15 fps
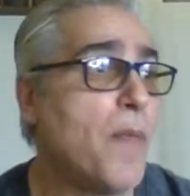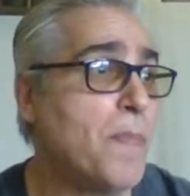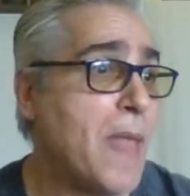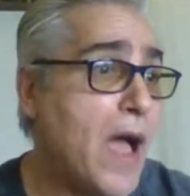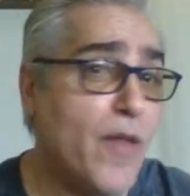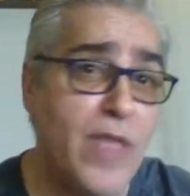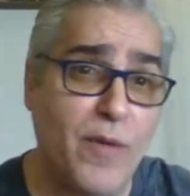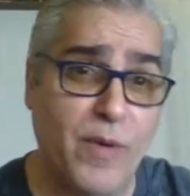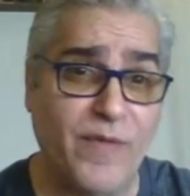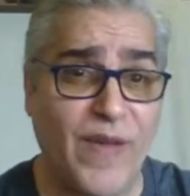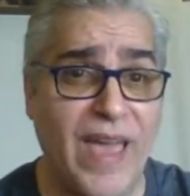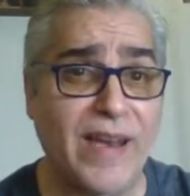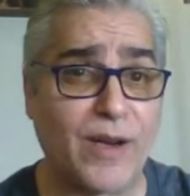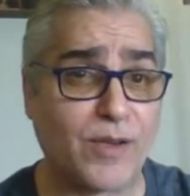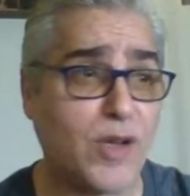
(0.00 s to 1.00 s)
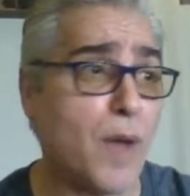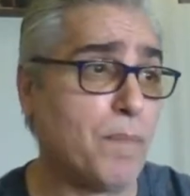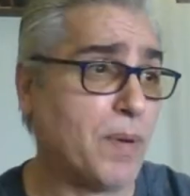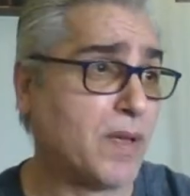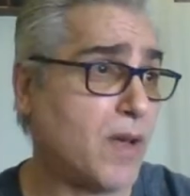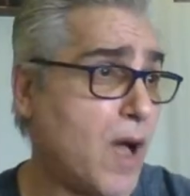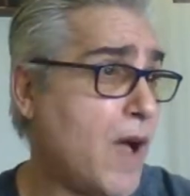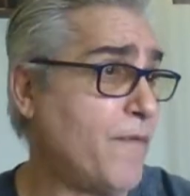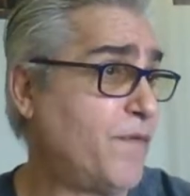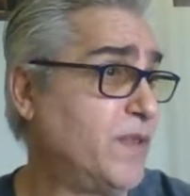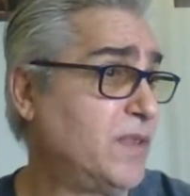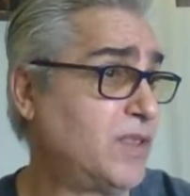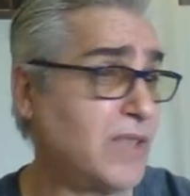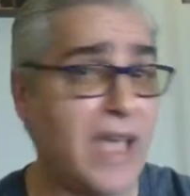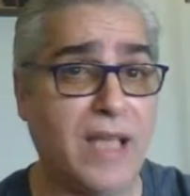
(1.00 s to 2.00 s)
Now that we've had our cup of
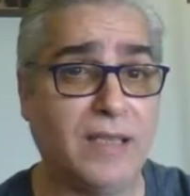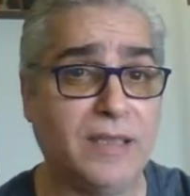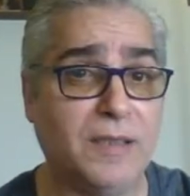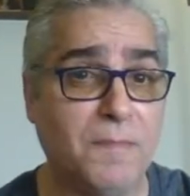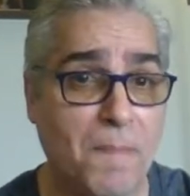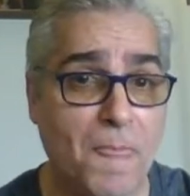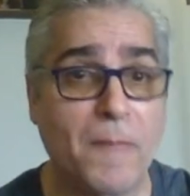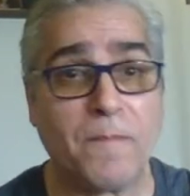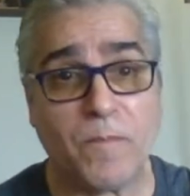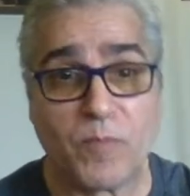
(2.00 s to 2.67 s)
coffee, Sally,